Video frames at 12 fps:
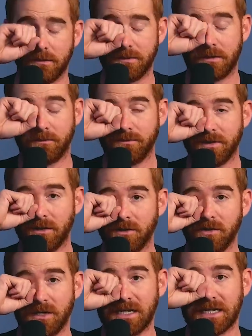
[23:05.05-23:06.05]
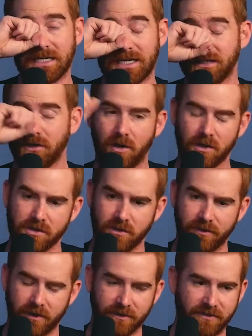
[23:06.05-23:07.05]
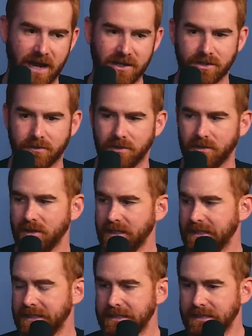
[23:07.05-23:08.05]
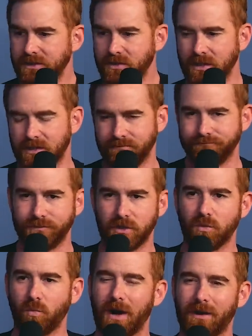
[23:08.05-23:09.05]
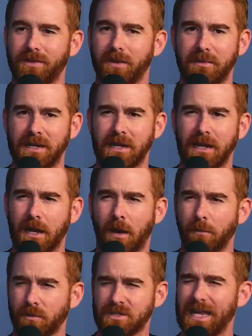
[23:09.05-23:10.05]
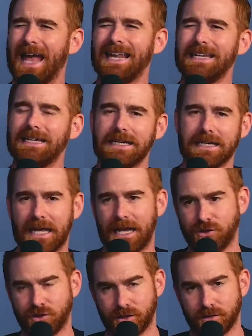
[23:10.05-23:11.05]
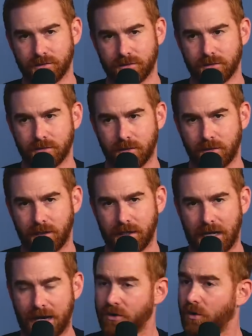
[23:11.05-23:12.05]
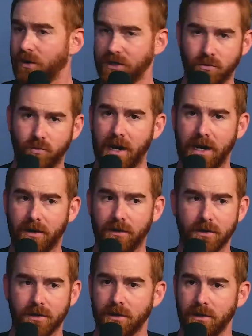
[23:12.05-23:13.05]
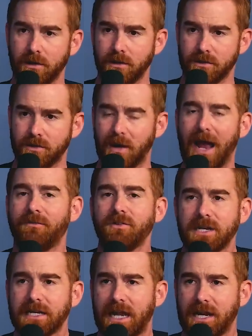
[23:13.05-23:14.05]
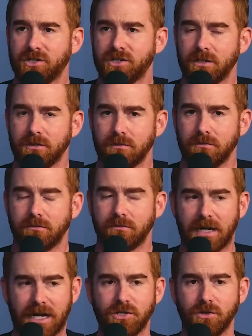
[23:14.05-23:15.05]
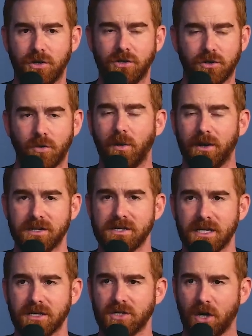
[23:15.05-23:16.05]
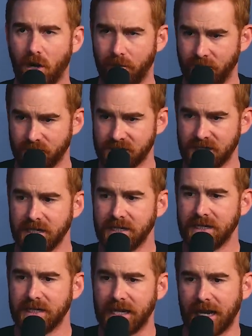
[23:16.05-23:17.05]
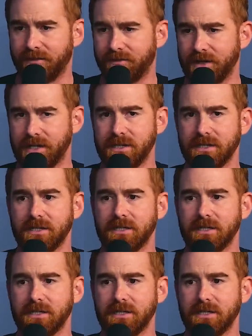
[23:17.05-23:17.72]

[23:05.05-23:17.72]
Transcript: They're unique, and yet they're also very fashionable. You can wear them in almost any occasion. All right, I don't know what you wear to every occasion, but I do know you could wear these things to almost every